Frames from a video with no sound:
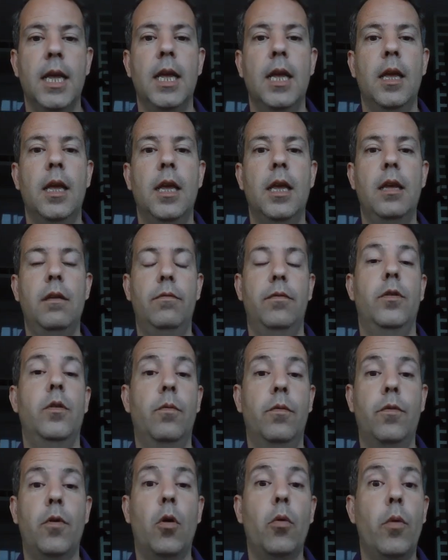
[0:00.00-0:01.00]
If you've
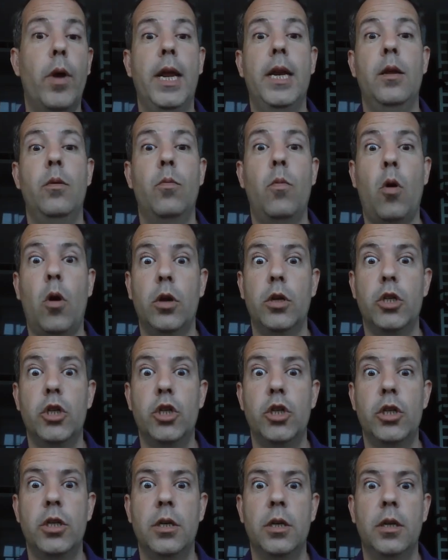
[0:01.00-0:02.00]
already watched
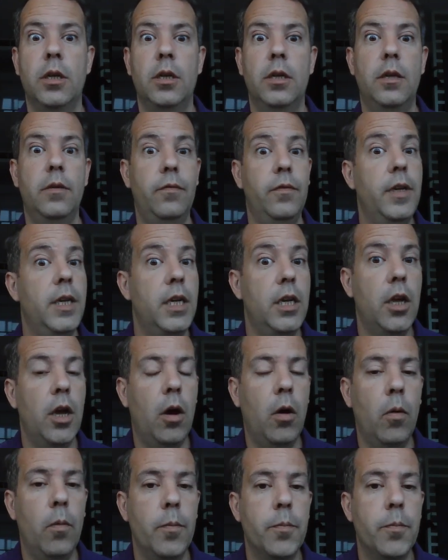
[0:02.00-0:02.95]
the video,